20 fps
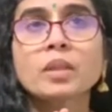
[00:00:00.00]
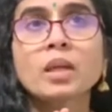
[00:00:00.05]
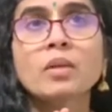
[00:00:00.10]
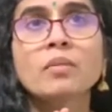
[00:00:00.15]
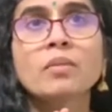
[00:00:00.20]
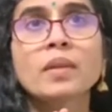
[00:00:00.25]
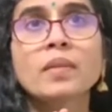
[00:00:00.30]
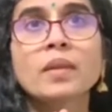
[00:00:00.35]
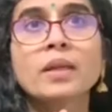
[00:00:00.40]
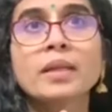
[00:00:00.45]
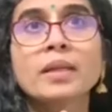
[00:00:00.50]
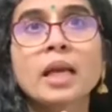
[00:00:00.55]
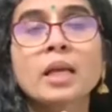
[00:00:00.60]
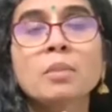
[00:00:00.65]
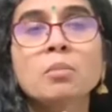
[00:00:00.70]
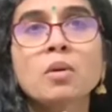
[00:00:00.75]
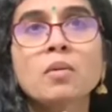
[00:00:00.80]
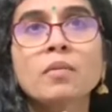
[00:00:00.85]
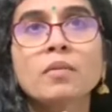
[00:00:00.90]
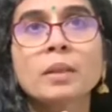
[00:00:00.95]
when the
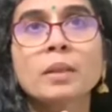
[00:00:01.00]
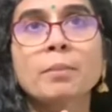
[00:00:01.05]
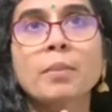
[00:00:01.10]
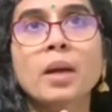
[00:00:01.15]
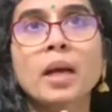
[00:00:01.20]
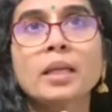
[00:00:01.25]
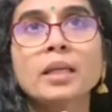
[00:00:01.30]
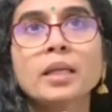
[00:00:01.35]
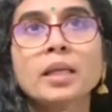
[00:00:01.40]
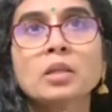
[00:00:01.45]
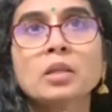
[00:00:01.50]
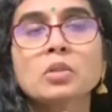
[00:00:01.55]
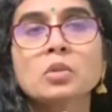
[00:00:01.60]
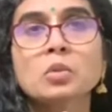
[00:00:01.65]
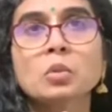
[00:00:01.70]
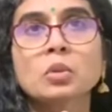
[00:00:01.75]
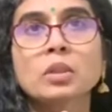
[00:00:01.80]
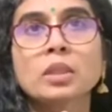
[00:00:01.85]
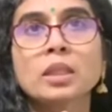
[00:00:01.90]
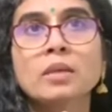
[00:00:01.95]
time of reminding
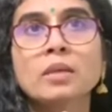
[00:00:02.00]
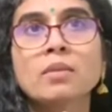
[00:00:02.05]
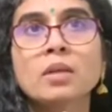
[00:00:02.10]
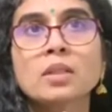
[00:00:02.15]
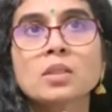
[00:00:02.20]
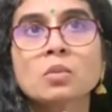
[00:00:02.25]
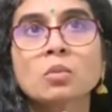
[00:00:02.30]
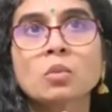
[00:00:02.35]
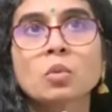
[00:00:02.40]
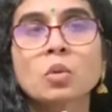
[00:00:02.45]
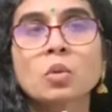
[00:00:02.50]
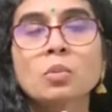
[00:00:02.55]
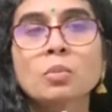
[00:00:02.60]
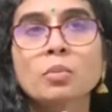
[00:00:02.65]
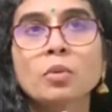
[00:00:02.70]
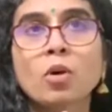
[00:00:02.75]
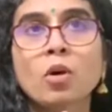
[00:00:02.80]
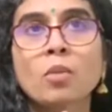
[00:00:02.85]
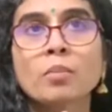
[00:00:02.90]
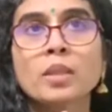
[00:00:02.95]
Sugriva's own
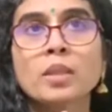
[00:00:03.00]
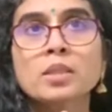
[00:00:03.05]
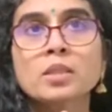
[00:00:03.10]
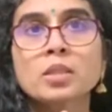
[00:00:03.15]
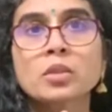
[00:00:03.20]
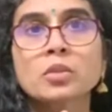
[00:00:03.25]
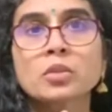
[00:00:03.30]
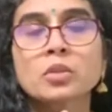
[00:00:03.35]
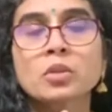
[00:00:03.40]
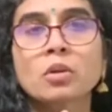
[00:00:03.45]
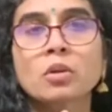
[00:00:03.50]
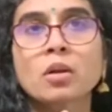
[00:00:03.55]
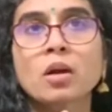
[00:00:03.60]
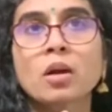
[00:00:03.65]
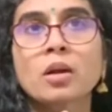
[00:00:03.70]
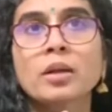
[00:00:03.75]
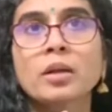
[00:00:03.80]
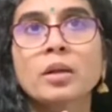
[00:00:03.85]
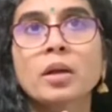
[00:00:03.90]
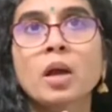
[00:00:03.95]
promise to
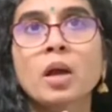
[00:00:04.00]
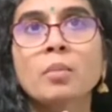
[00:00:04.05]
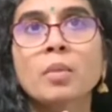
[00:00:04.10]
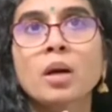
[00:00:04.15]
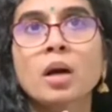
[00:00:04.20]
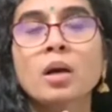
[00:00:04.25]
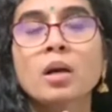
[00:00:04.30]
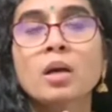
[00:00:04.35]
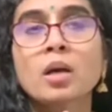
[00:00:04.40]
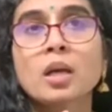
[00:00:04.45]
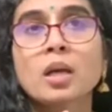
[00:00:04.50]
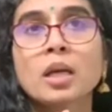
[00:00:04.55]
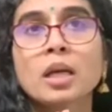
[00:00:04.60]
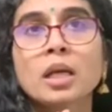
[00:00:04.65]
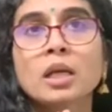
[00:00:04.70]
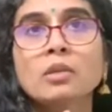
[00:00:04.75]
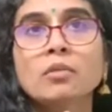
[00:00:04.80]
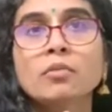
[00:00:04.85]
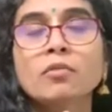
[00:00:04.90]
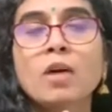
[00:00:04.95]
Lord Rama
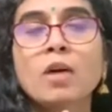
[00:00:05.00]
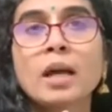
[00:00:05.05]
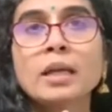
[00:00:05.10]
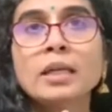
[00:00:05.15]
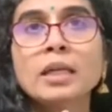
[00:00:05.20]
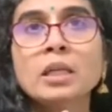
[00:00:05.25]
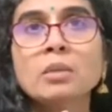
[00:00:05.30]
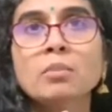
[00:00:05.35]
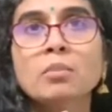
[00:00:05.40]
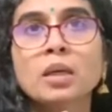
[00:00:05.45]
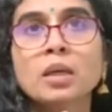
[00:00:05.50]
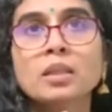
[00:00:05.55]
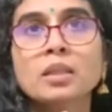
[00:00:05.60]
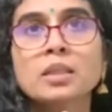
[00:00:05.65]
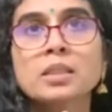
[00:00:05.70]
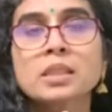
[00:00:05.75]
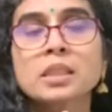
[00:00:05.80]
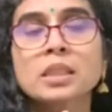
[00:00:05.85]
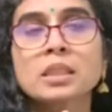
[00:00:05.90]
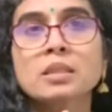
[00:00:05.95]
in finding Mother
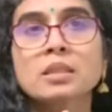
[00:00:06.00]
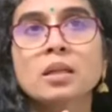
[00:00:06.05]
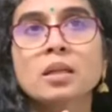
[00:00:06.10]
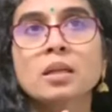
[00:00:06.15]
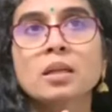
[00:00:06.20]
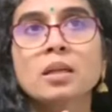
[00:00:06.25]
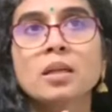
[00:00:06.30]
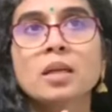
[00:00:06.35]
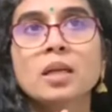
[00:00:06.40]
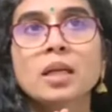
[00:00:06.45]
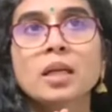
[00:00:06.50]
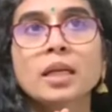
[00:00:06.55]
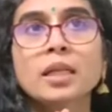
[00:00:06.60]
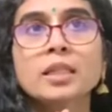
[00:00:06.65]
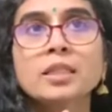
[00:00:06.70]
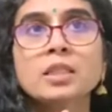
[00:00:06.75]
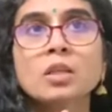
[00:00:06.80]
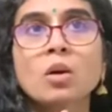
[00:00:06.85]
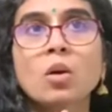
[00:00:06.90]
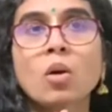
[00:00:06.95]
Sita,
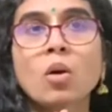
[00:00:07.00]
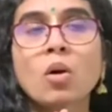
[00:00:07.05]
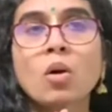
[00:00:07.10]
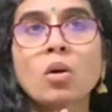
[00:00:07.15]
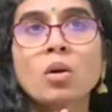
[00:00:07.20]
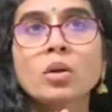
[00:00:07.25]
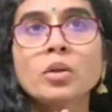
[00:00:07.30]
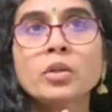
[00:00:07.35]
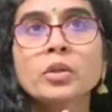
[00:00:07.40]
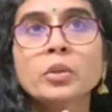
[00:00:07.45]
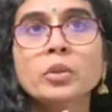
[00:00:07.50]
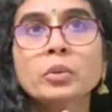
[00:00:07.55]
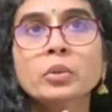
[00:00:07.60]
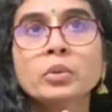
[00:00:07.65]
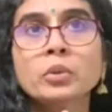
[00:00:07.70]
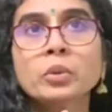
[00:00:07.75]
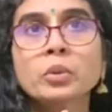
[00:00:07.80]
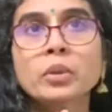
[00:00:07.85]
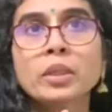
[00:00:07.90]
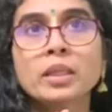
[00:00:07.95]
it's all
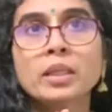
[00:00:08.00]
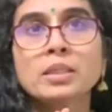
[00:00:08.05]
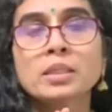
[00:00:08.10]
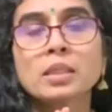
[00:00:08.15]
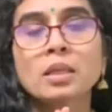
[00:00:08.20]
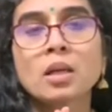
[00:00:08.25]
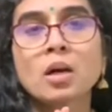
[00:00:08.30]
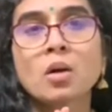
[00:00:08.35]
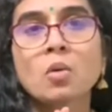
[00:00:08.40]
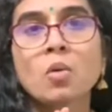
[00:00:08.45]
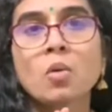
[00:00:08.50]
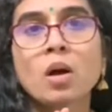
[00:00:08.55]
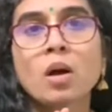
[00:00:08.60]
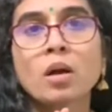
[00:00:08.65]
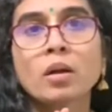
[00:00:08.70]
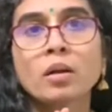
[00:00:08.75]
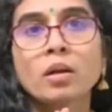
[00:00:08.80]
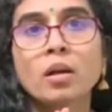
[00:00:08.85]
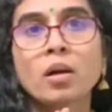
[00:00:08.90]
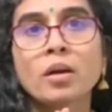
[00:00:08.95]
due to his love
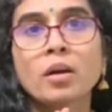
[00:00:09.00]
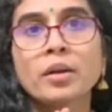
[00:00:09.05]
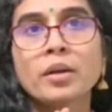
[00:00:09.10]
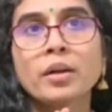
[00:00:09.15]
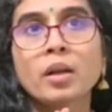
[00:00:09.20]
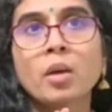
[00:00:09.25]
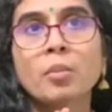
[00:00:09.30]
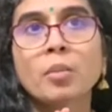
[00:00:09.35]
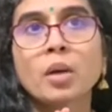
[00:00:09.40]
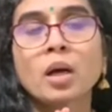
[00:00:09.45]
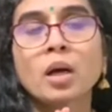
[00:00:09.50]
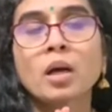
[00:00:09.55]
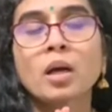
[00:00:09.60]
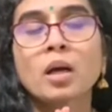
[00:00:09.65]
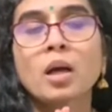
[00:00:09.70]
on Lord Rama.